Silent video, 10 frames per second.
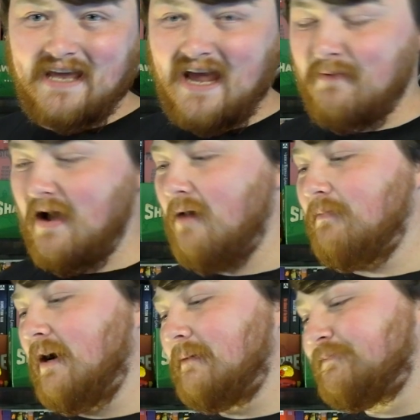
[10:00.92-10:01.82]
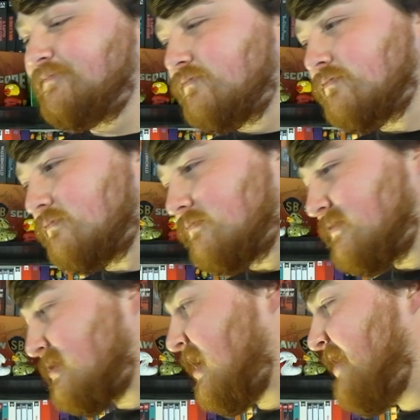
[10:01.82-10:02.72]
came out, but
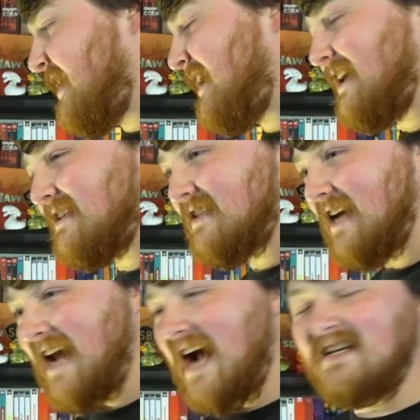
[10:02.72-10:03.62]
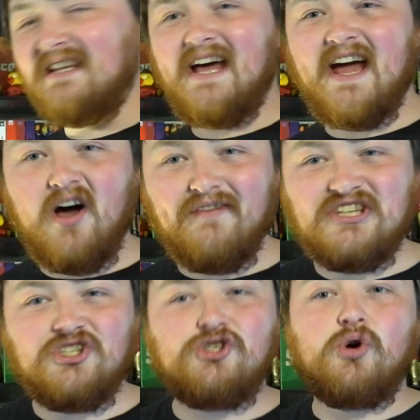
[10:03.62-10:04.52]
I think it's an added layer of
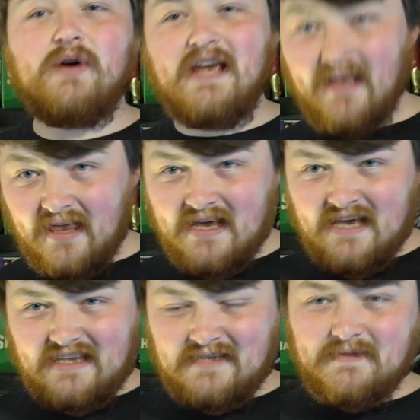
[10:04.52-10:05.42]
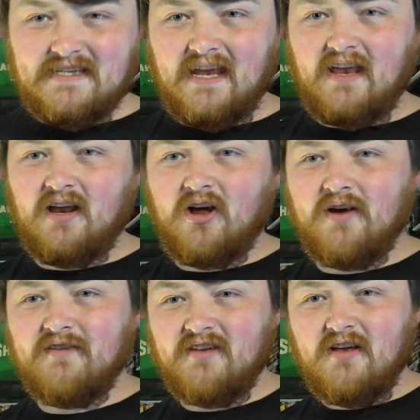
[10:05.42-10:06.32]
enjoying this particular
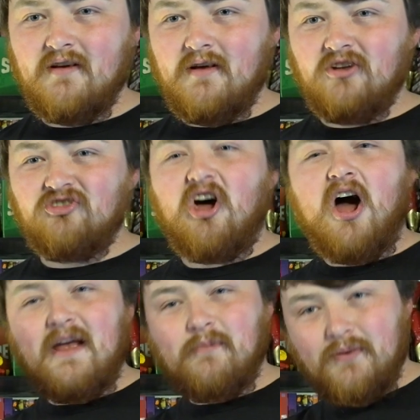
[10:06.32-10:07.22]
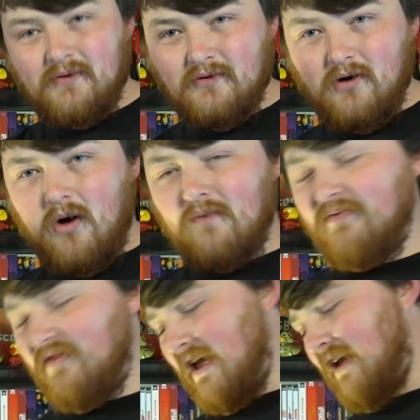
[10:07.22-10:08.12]
kind of type of
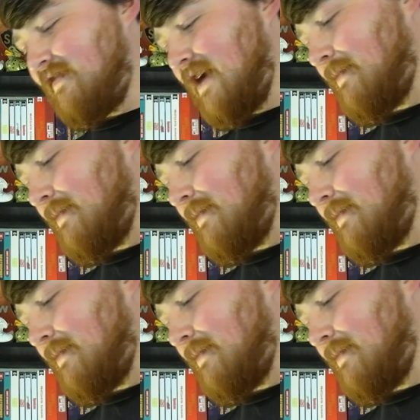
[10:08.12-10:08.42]
thing, if that